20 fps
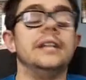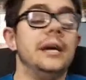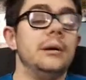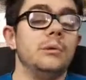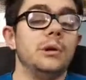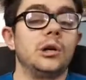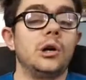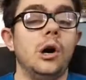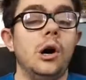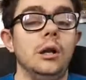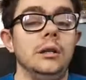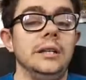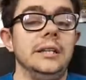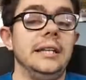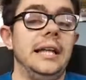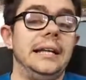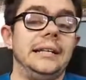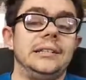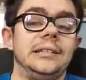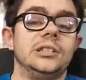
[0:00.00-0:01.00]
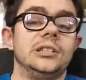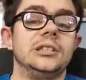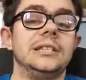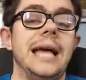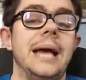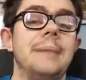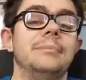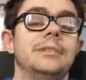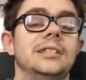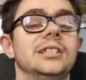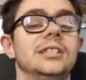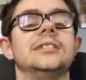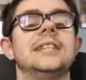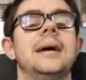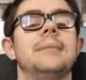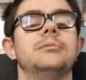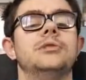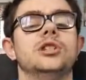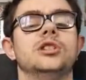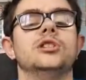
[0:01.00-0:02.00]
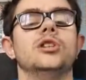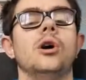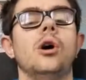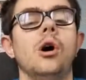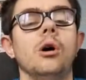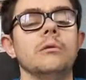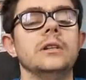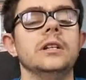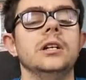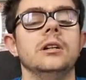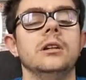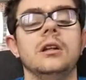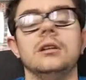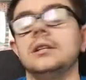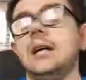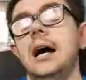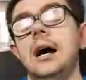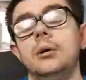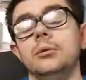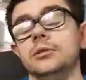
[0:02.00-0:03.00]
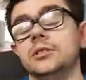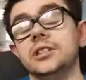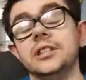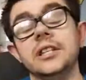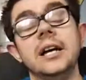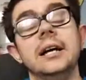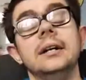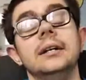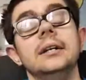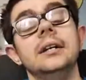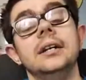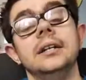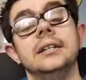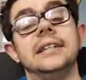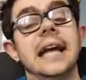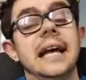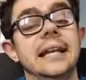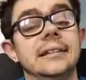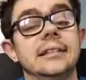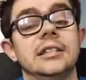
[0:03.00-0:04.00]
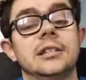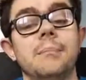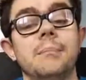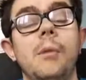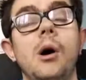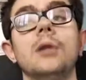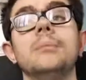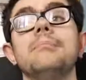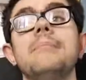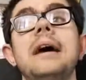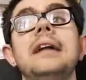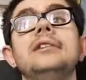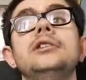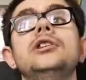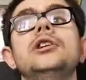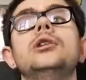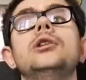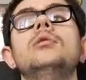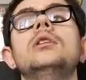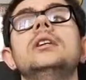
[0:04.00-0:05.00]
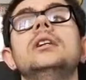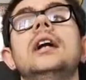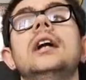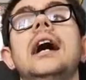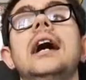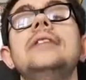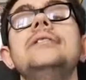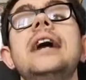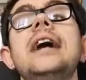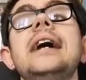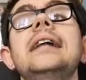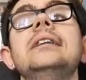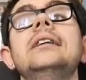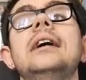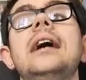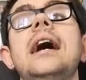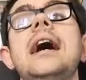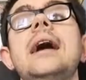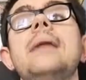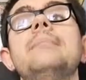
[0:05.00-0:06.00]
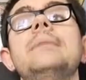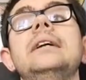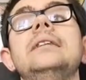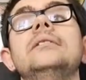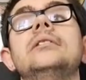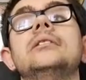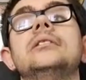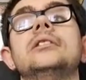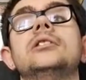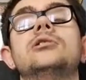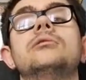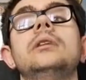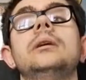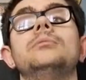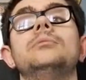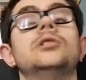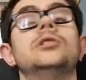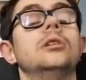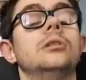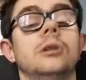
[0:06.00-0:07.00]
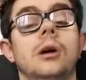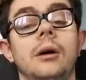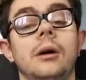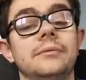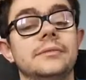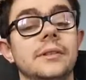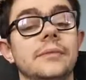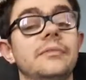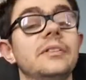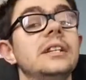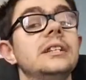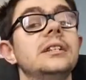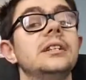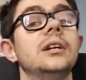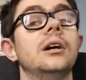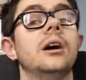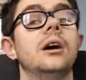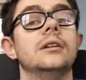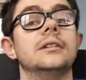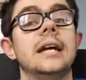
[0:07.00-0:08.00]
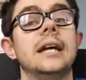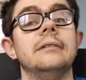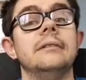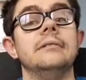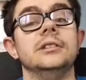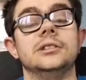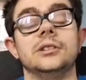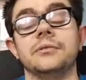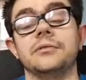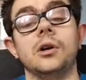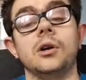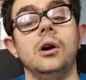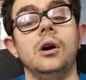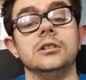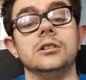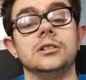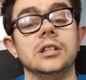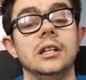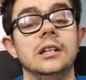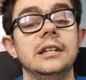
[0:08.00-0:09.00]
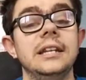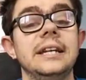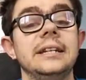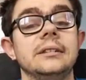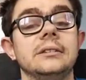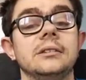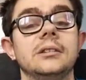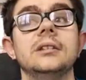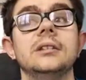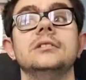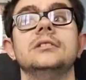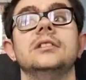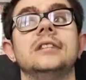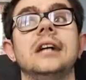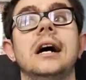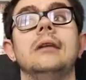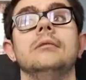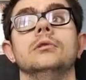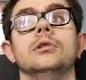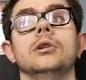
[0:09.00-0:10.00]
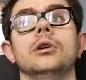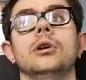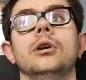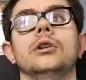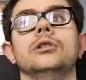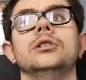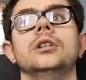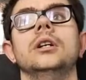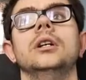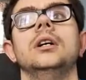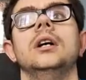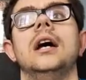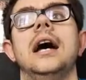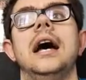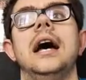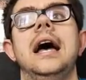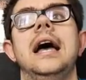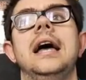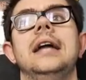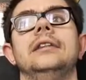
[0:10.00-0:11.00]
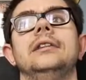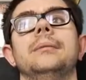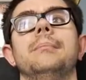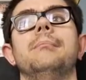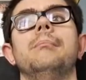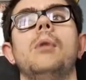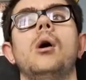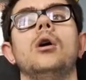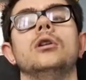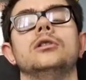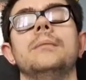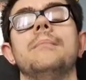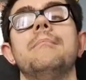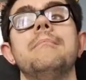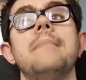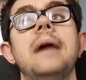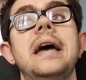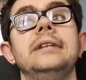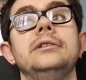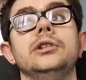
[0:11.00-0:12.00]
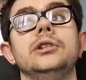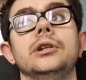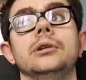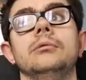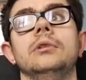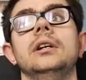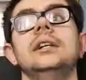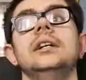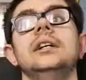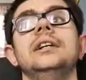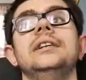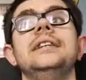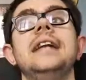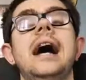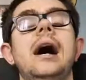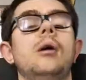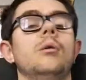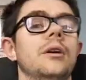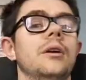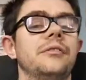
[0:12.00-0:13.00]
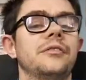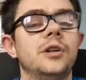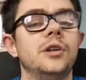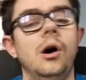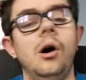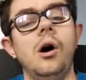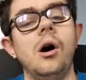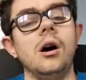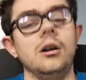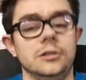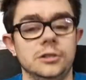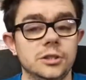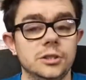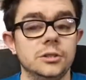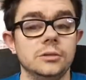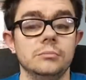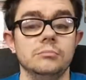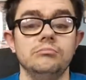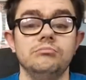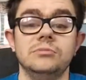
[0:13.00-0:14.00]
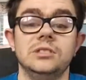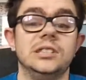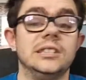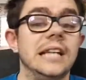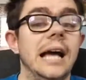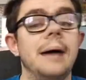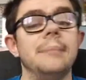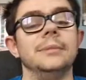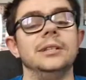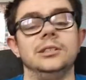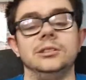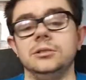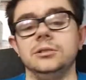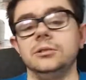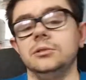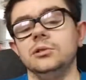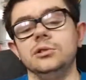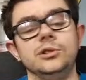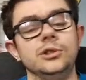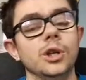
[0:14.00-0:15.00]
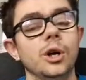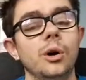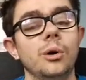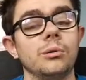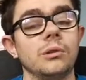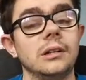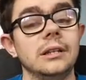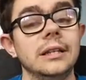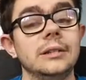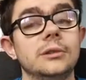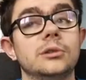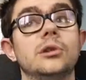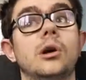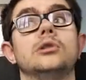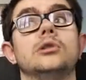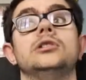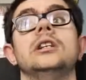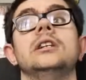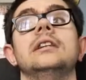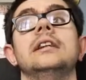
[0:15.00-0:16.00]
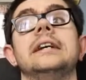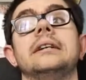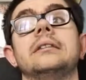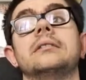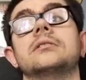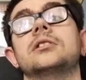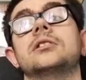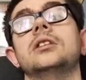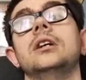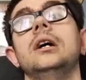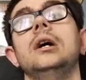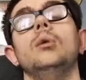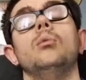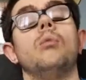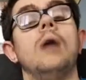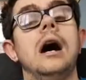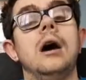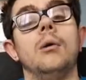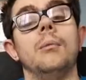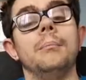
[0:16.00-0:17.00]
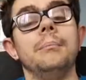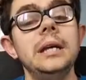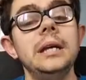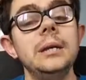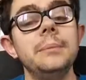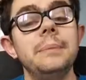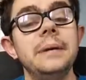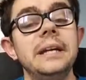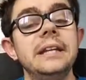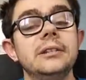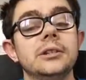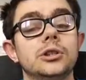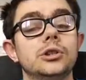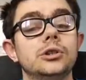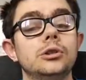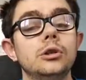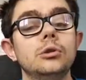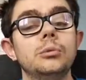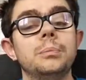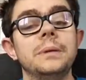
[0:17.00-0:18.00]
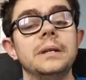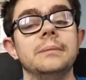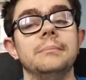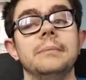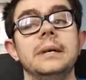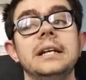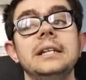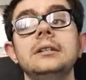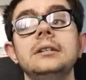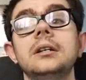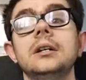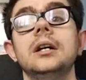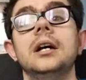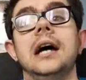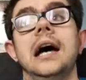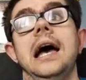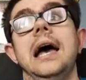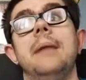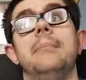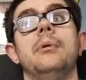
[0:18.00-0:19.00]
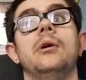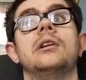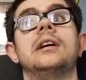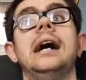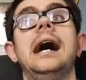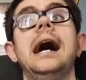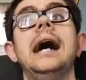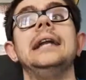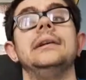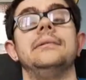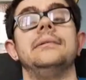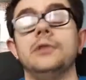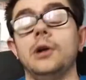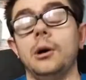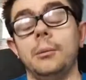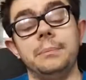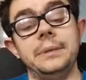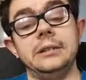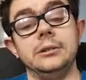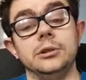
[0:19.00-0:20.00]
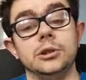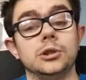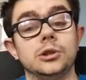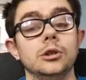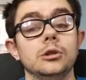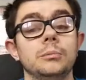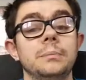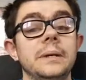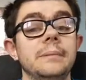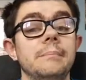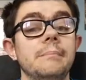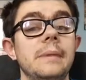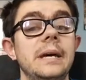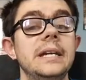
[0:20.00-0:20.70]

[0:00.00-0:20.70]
were calling like a step-to-step tutorial on how to get this mod menu. And then in the description of the video there is of course a link to download the mod menu. Now of course, scammers don't click dodgy links. Well, me being the stupid me, but kind of not being the stupid me,